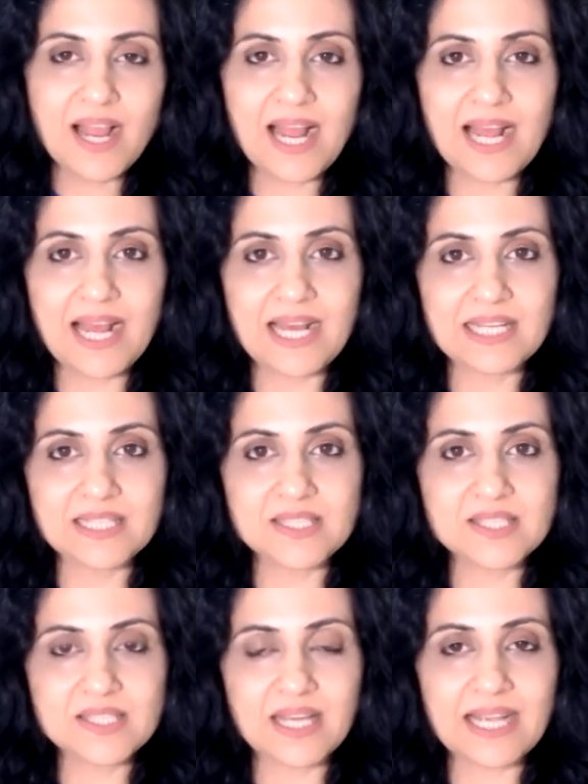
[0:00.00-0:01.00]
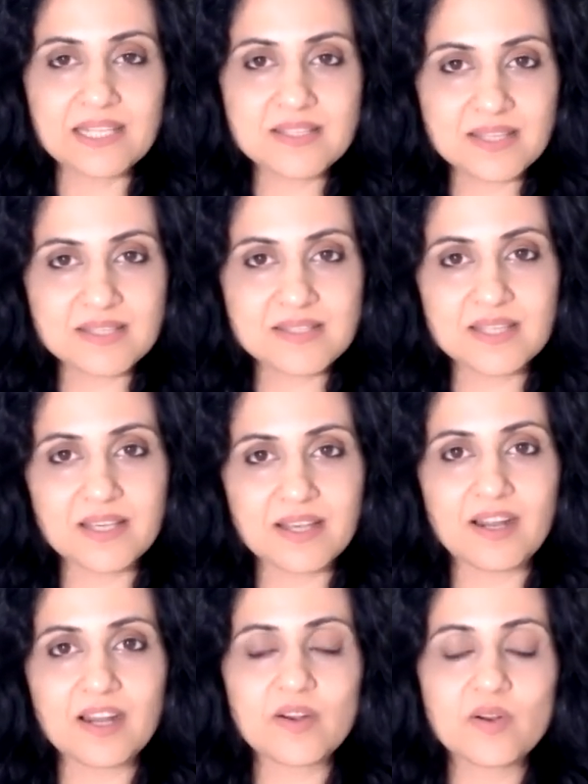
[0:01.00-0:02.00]
and accessing
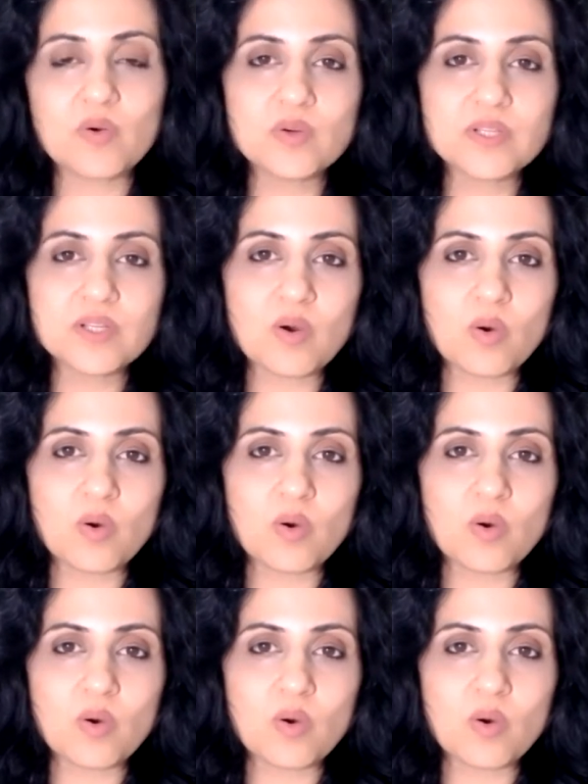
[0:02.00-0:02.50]
our own